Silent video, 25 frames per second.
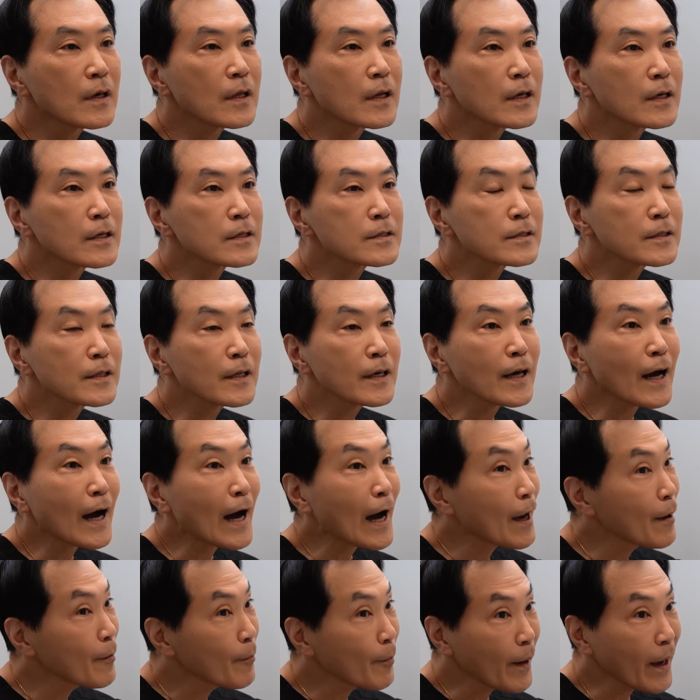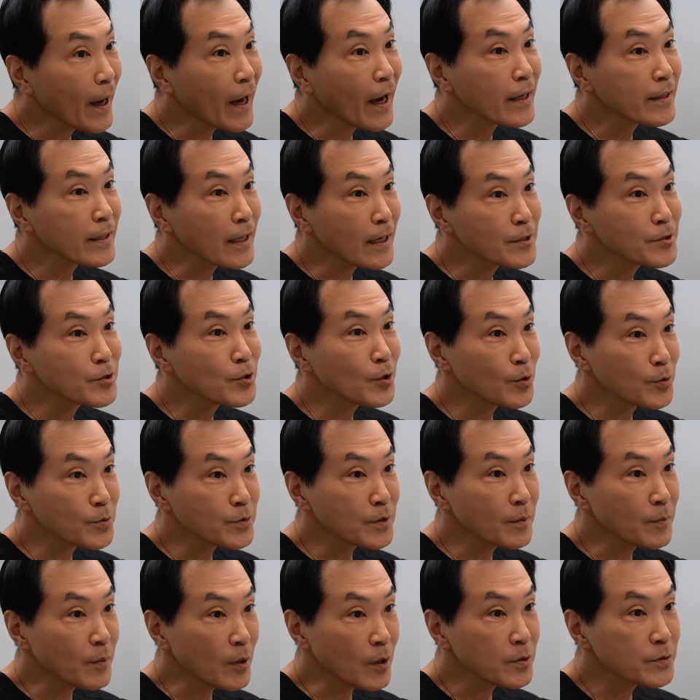it is the eye bag that shows
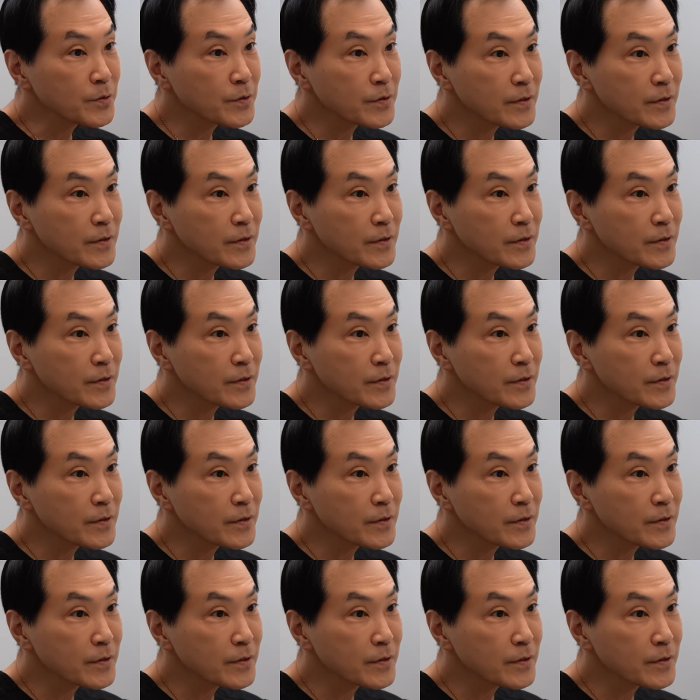the most.